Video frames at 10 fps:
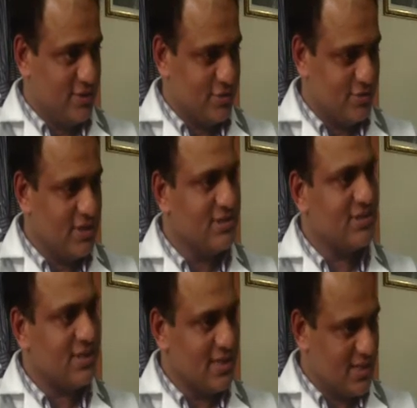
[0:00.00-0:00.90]
So
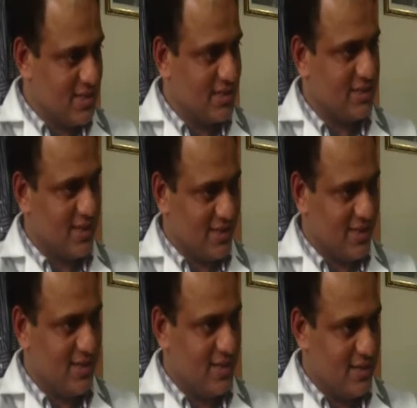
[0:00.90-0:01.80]
these three things are
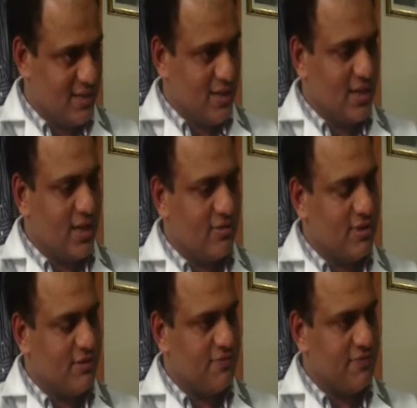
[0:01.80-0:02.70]
there.
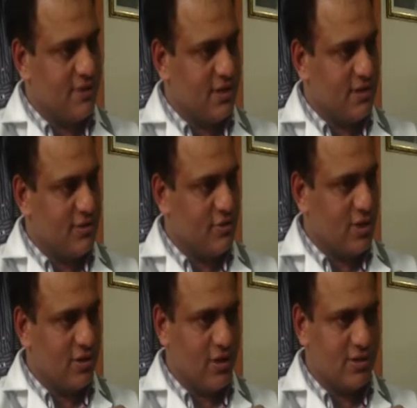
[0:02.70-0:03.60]
If you
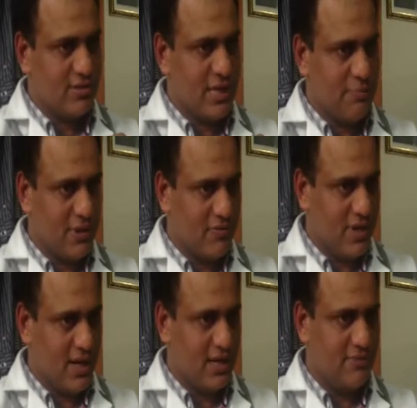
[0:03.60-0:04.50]
are not sleeping
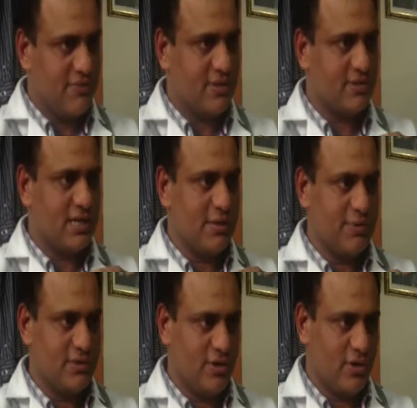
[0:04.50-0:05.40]
well, if the
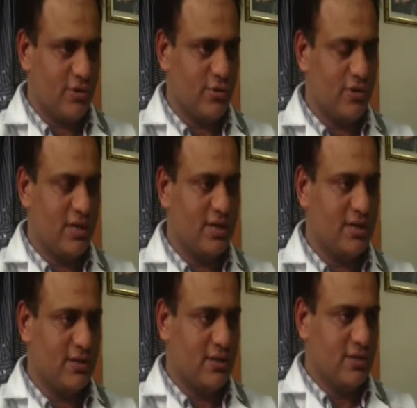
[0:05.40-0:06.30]
sleep is not good
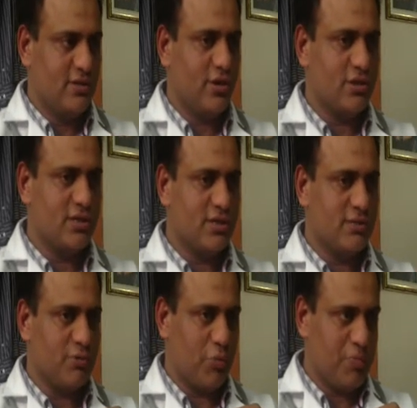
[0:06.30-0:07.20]
and not
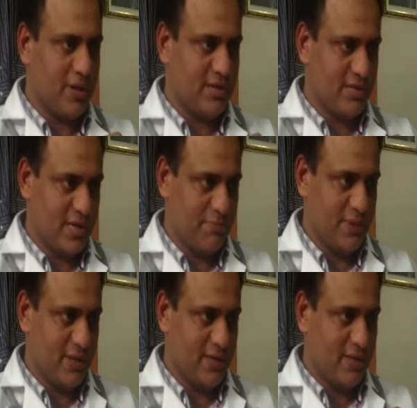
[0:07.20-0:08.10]
properly
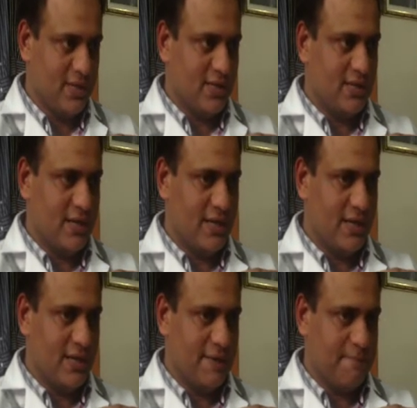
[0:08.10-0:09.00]
sleeping,
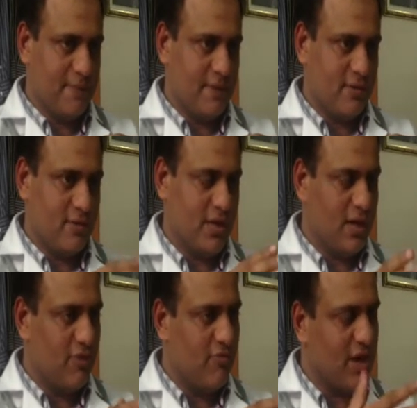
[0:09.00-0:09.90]
and the
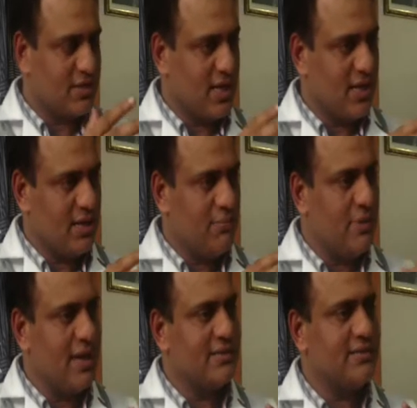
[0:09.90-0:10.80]
vata
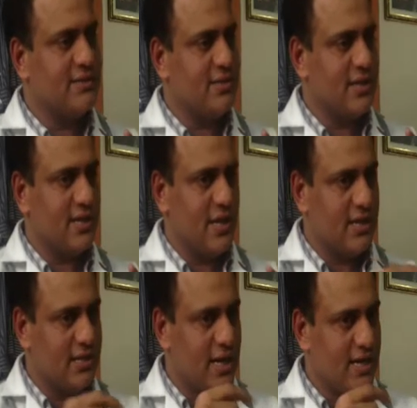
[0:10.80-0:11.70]
imbalance is there,
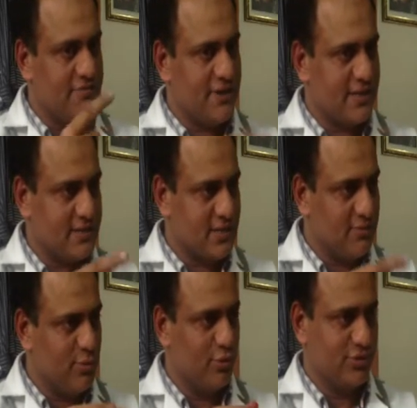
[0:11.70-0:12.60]
and that affects
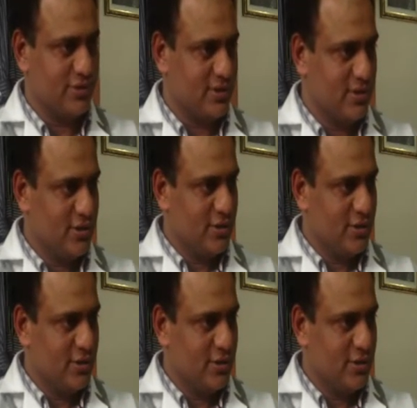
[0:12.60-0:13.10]
the bones.